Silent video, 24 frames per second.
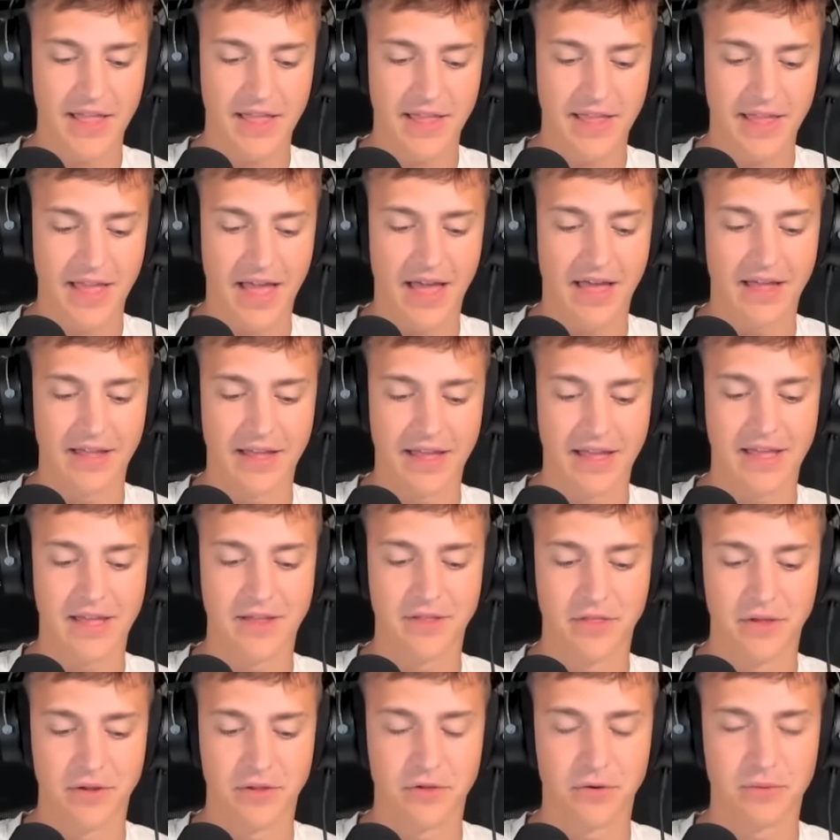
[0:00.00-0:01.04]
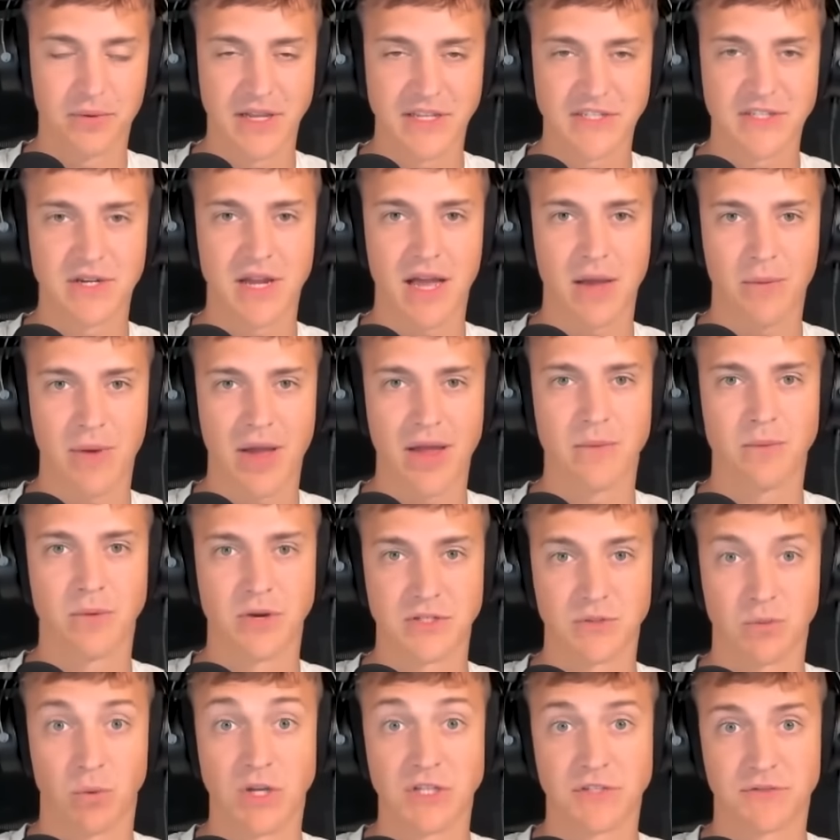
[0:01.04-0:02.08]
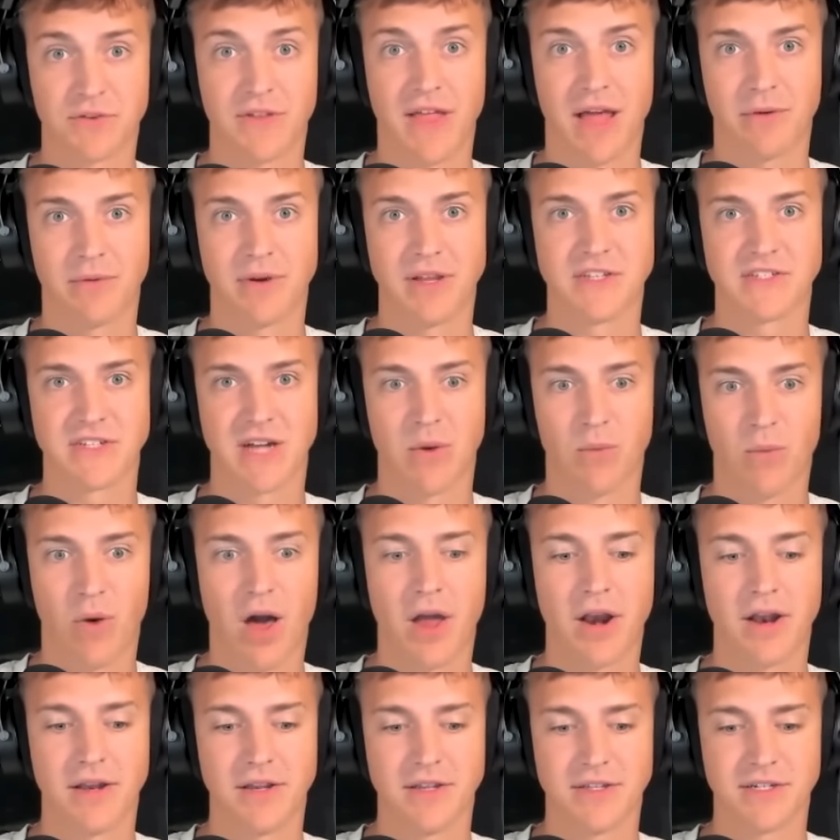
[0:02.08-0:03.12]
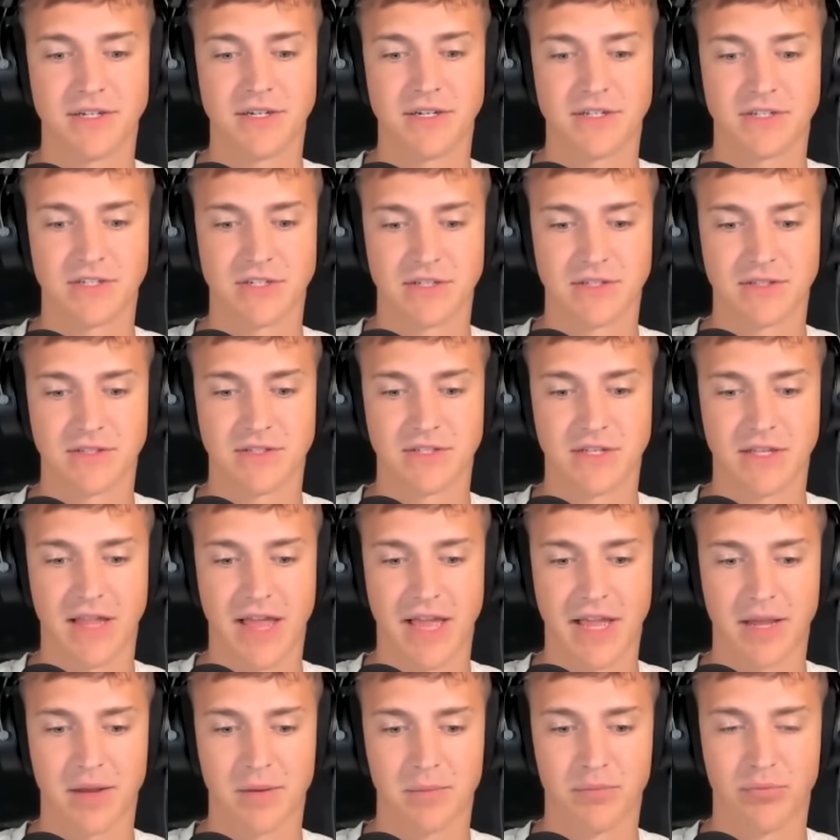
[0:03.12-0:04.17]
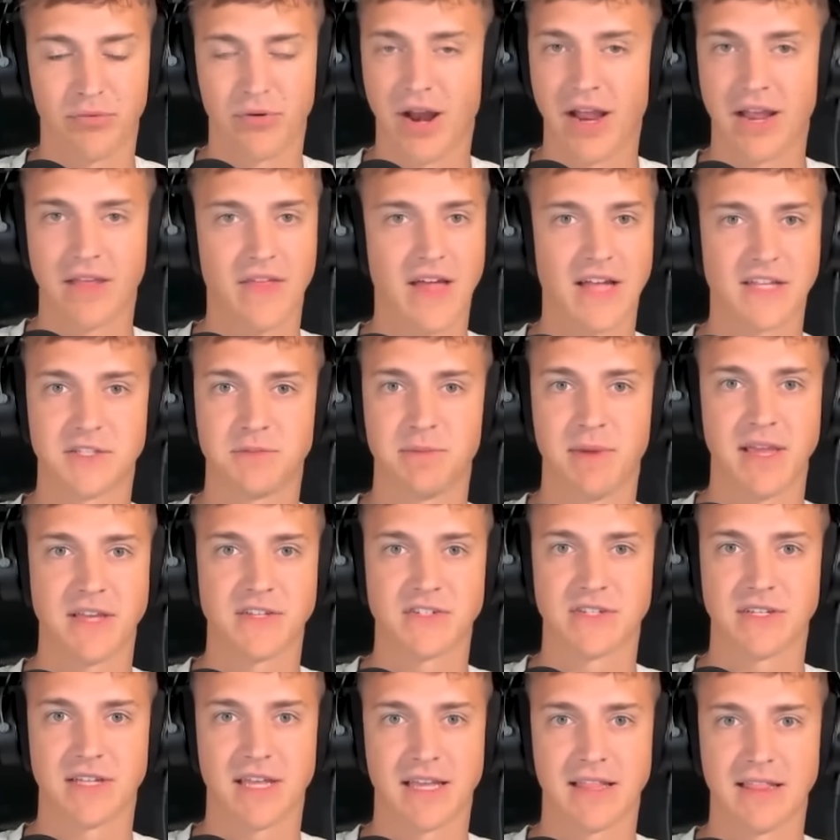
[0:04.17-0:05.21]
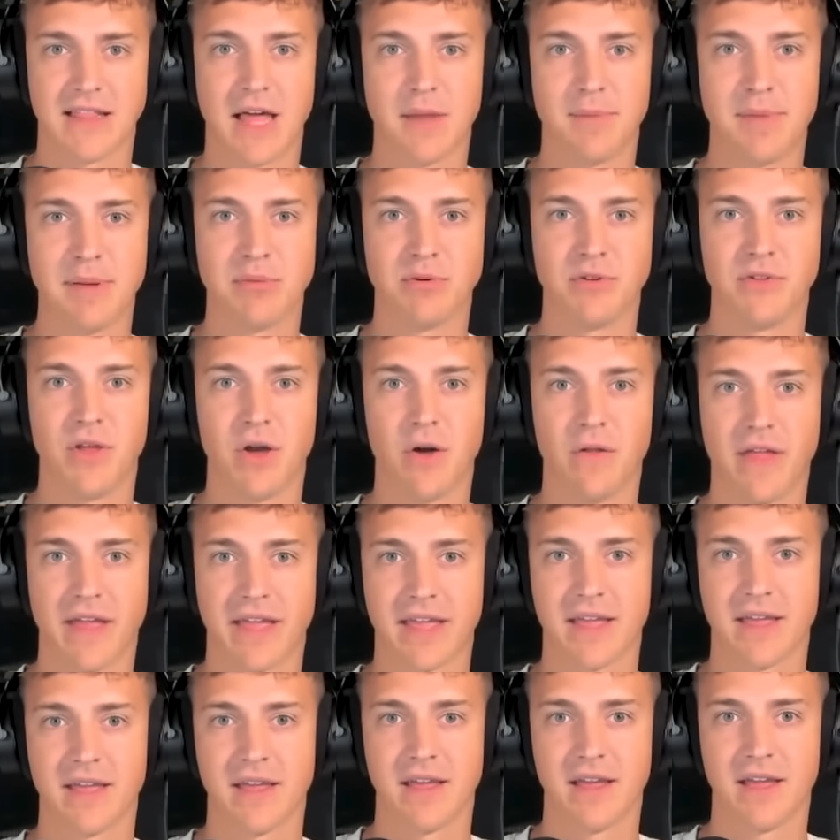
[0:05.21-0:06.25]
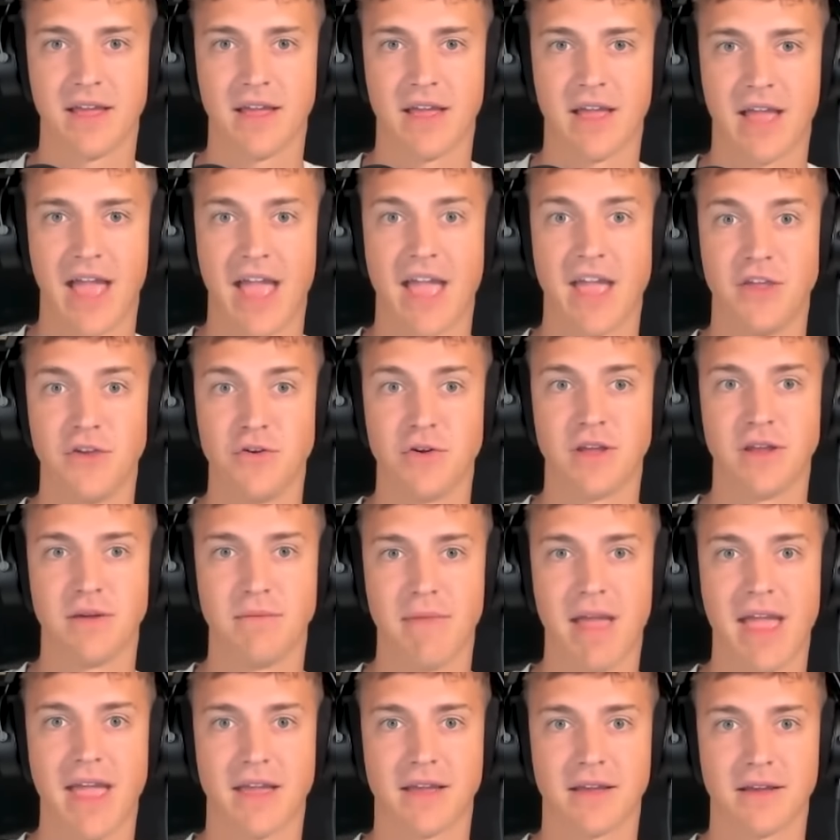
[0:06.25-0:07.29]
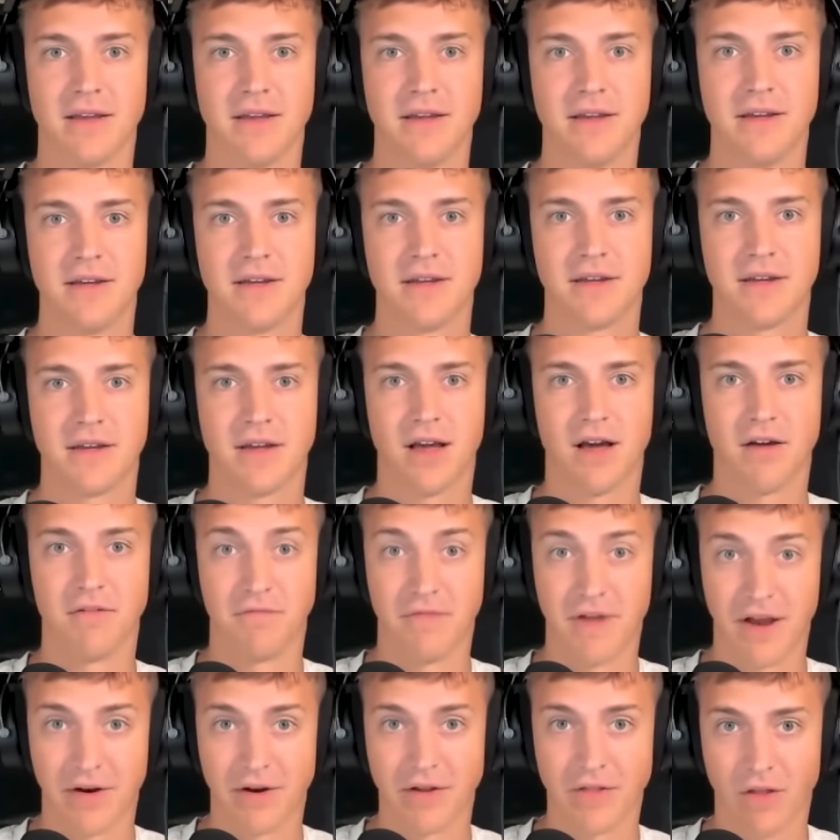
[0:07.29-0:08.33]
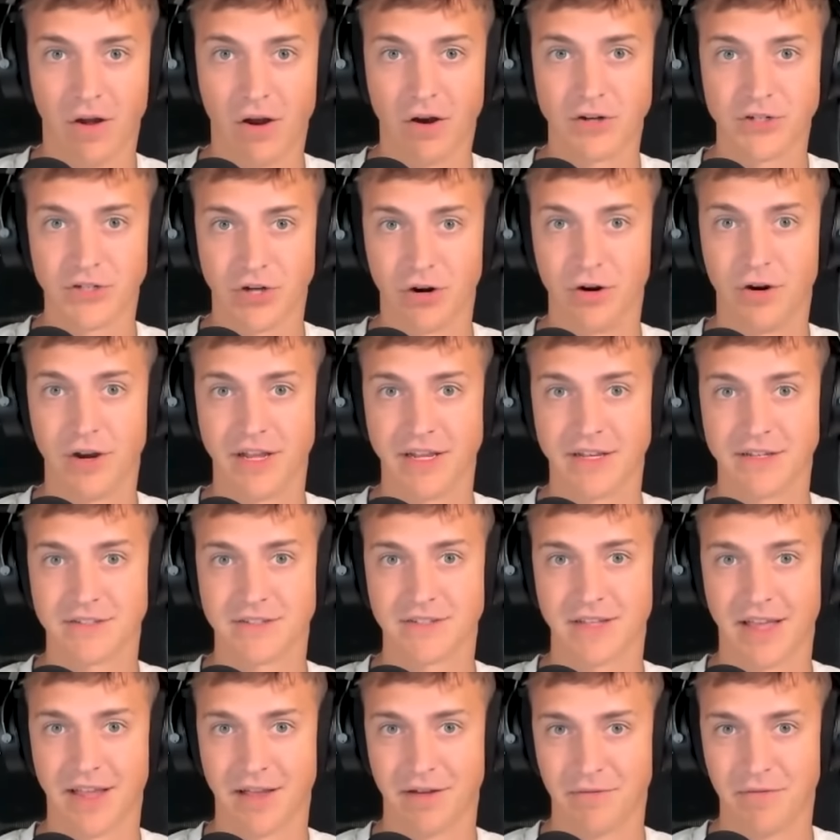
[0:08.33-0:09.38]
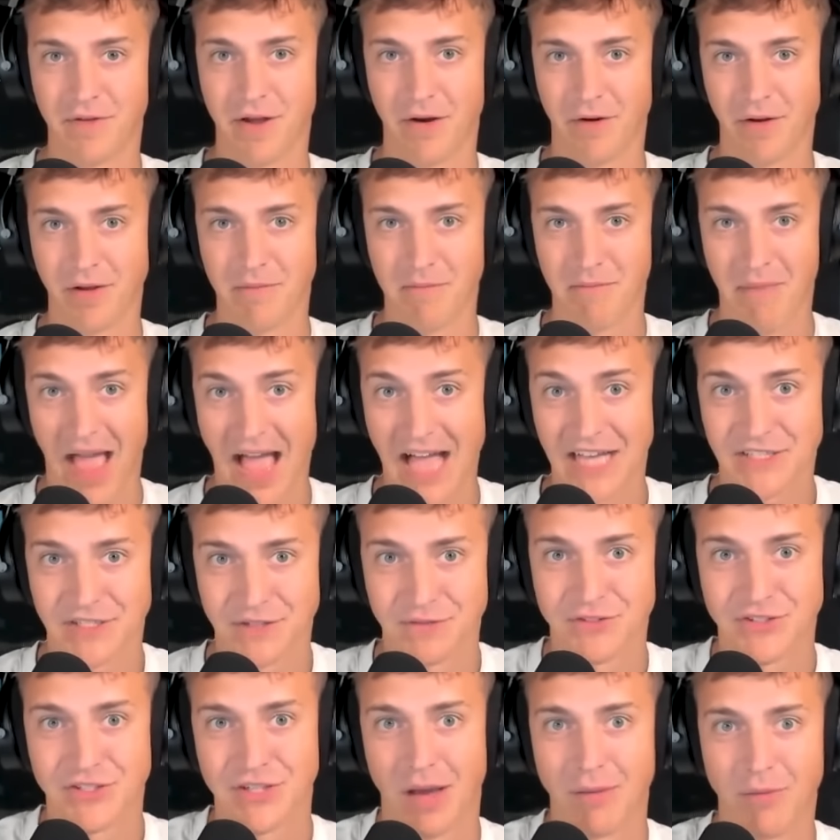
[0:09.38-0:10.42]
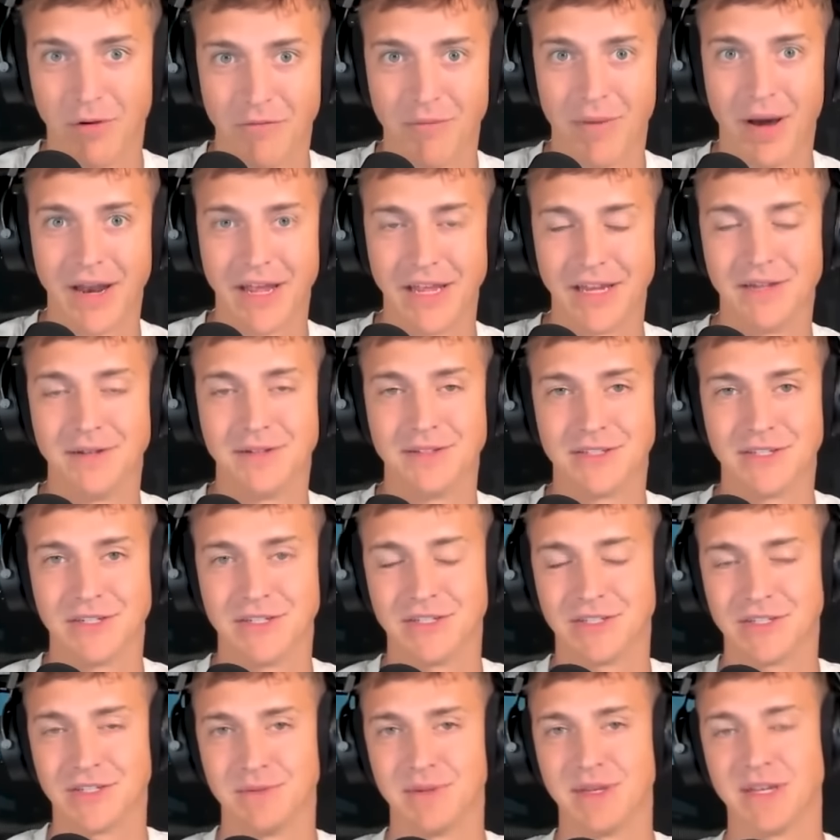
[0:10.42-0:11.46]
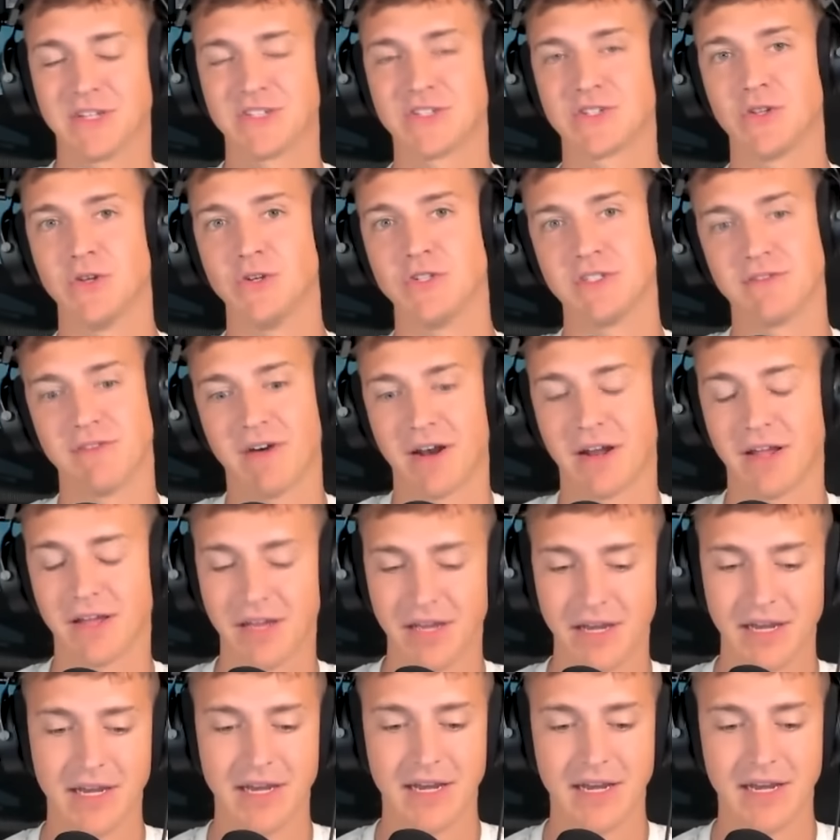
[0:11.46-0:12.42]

The reason I went was for that reason. I wanted to like break that space and like let people know, like, hey, you can make a very large earnings, like a very massive sum of money to be exclusive on